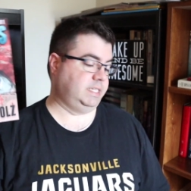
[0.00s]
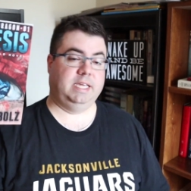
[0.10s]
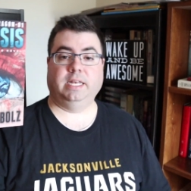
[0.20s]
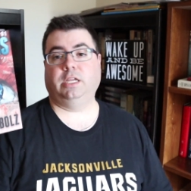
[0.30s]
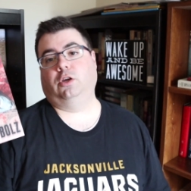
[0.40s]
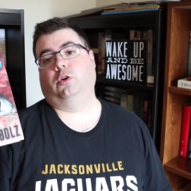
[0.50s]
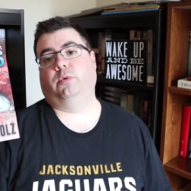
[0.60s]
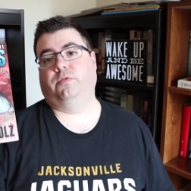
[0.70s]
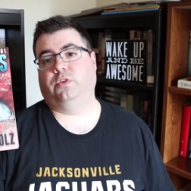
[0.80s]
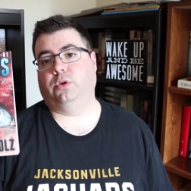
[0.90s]
It's getting good
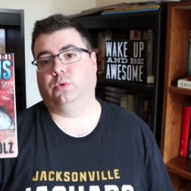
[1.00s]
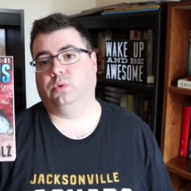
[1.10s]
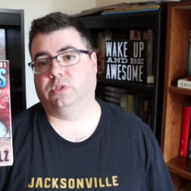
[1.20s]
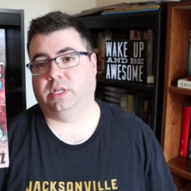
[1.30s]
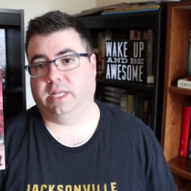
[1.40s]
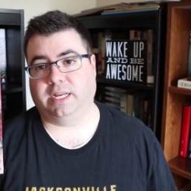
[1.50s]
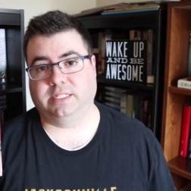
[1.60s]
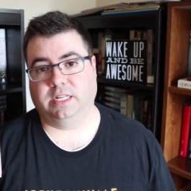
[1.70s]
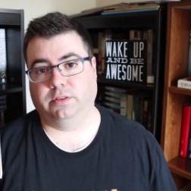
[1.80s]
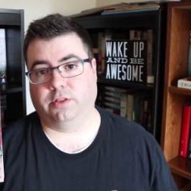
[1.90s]
reviews. Like I
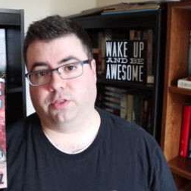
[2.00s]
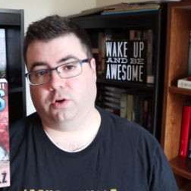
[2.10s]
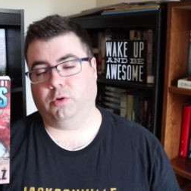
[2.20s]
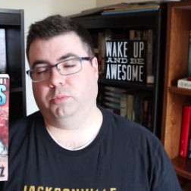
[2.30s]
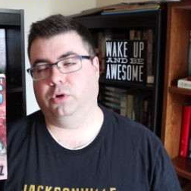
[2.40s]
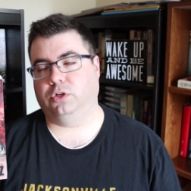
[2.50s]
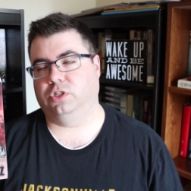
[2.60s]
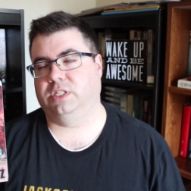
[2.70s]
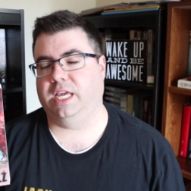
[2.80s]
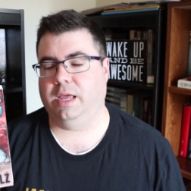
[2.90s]
said, the third book
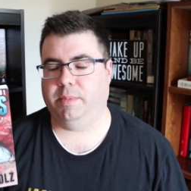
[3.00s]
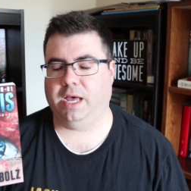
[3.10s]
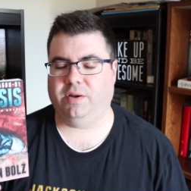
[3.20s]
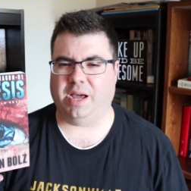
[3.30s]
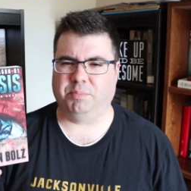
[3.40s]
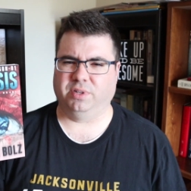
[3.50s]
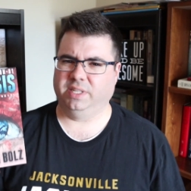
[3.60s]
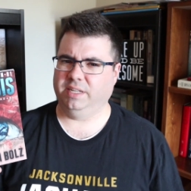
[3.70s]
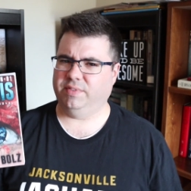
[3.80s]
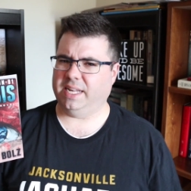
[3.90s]
just came out. I
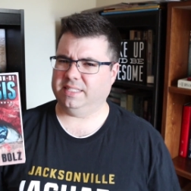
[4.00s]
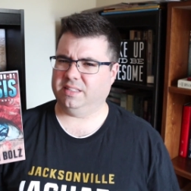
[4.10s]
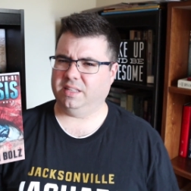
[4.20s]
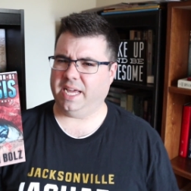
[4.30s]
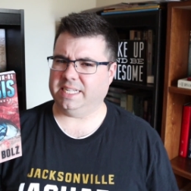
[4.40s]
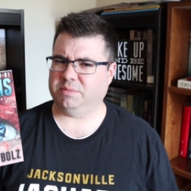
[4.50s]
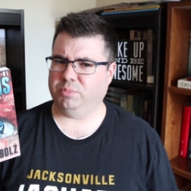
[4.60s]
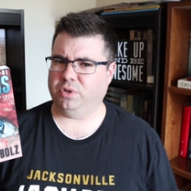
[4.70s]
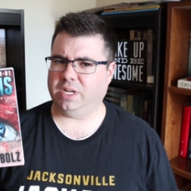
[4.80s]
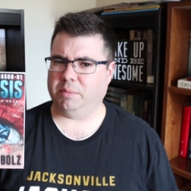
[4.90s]
believe that's the
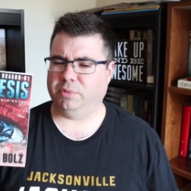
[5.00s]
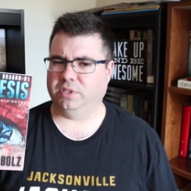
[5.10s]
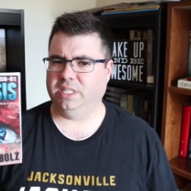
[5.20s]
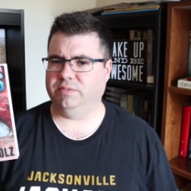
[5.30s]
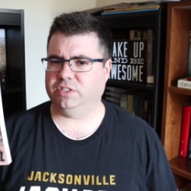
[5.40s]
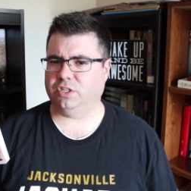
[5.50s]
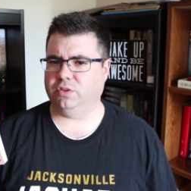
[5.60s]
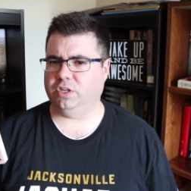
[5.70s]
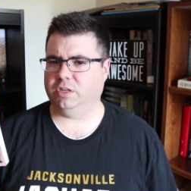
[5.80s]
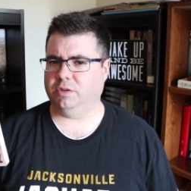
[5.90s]
last book. I believe it's
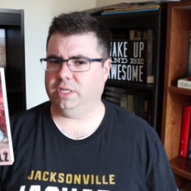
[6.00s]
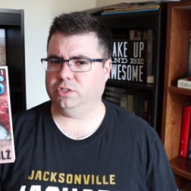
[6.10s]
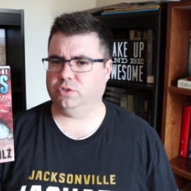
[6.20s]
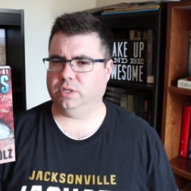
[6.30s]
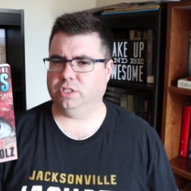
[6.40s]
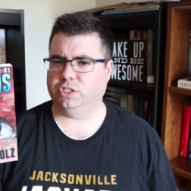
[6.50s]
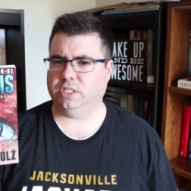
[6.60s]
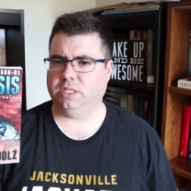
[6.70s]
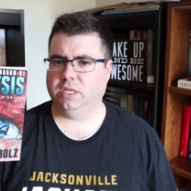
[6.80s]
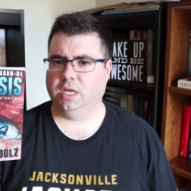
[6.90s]
only going to be a
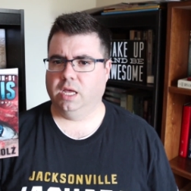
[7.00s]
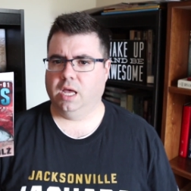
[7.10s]
trilogy.